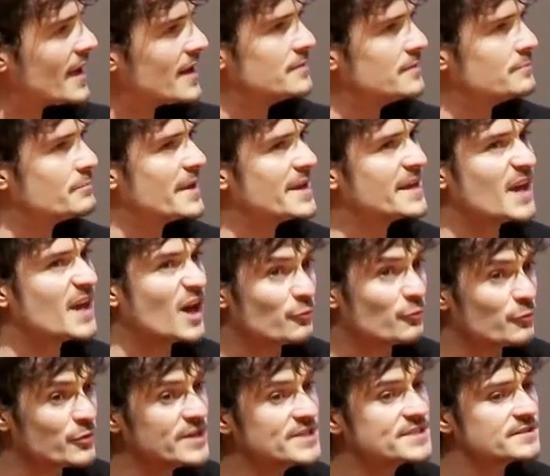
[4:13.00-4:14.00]
and make it a
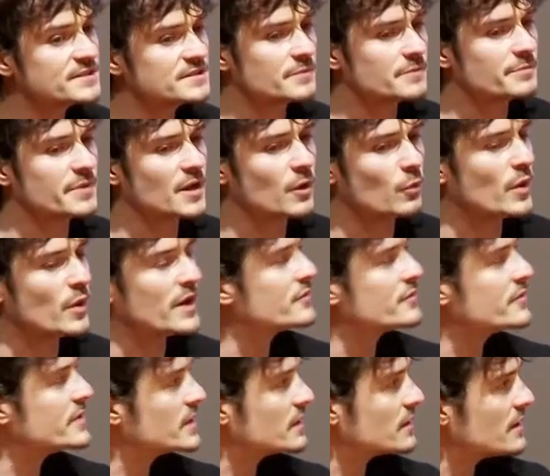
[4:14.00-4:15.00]
reason to be a
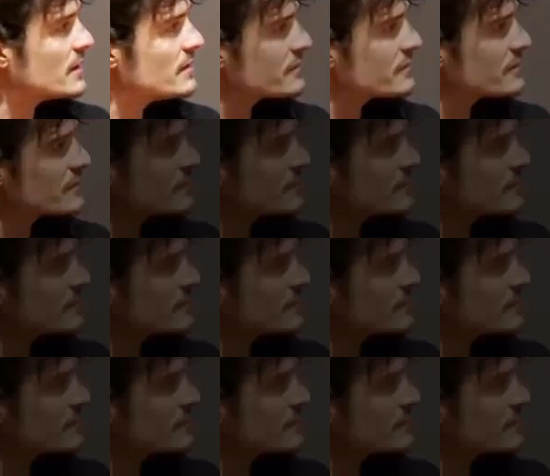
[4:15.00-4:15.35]
winner in life.